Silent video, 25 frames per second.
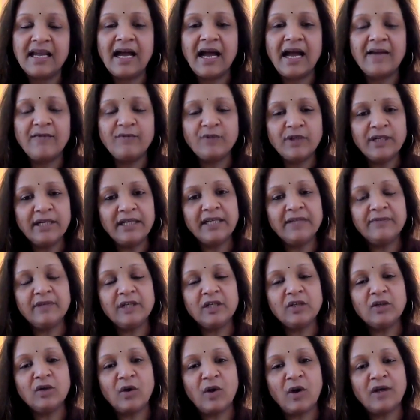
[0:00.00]
I wouldn't
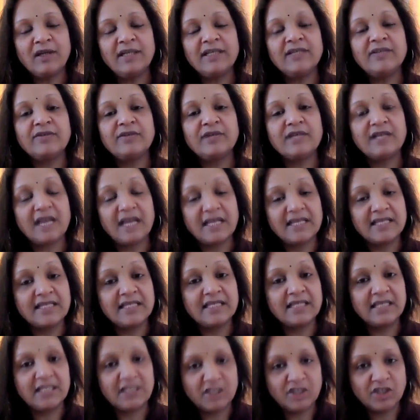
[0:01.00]
even call it
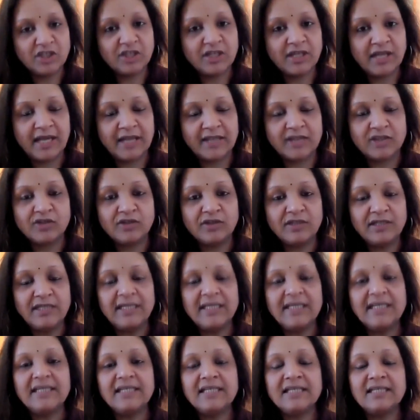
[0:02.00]
renunciation,
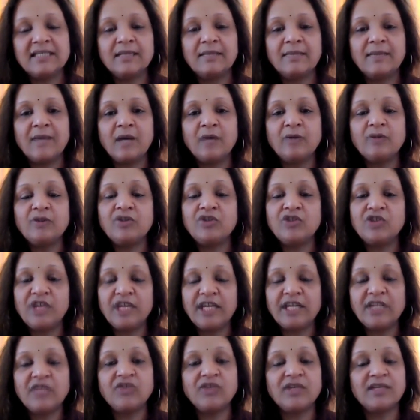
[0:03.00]
actually. It is about
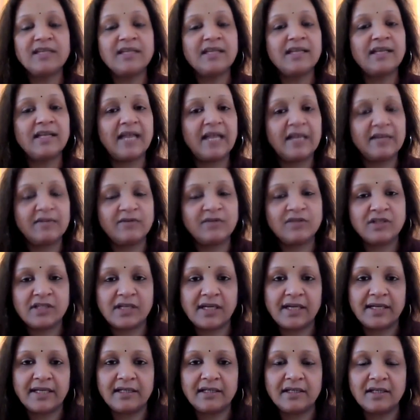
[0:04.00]
change in the
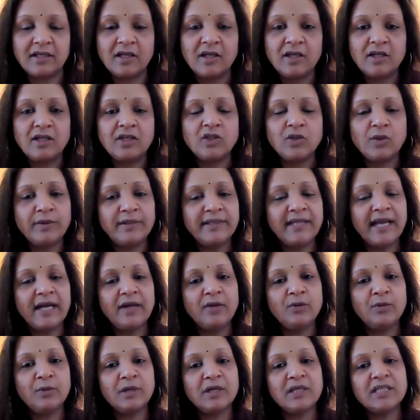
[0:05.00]
lifestyle. So
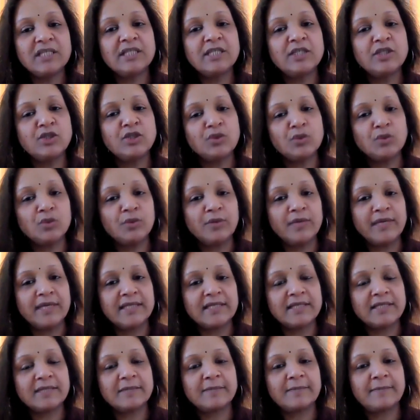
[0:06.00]
that works in two
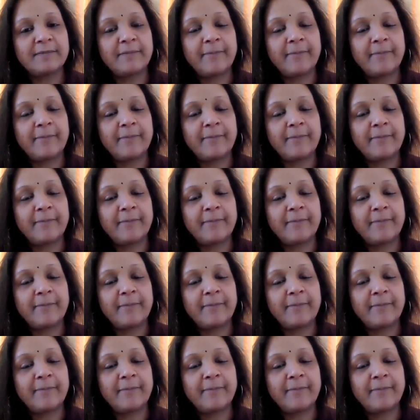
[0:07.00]
ways.